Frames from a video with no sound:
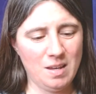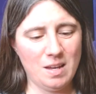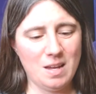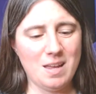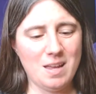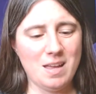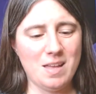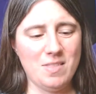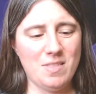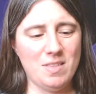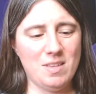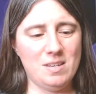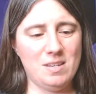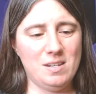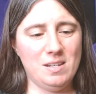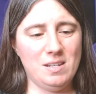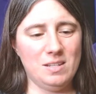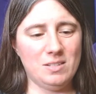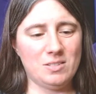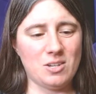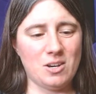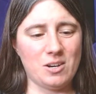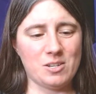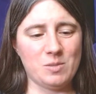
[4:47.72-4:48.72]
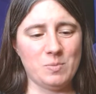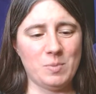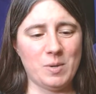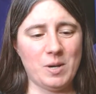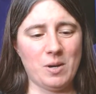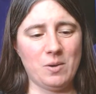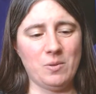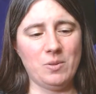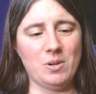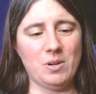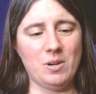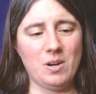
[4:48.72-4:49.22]
And then it talks
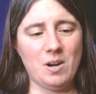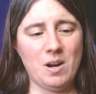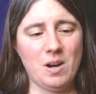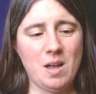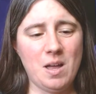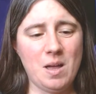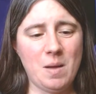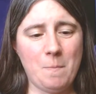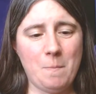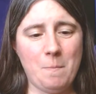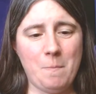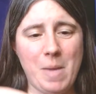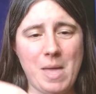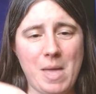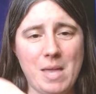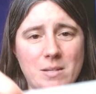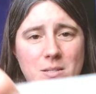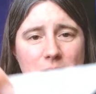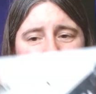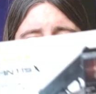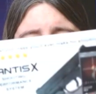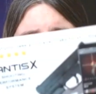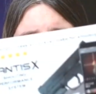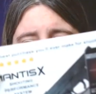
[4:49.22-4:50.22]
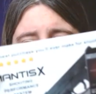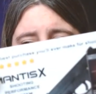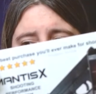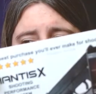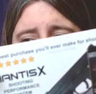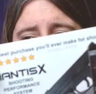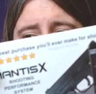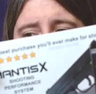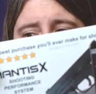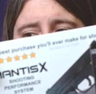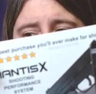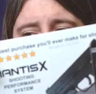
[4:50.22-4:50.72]
about their Mantis
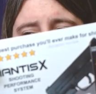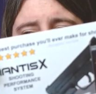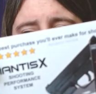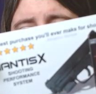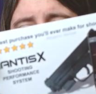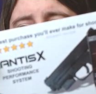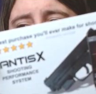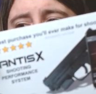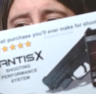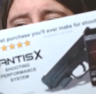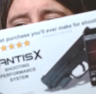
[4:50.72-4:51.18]
X, which is another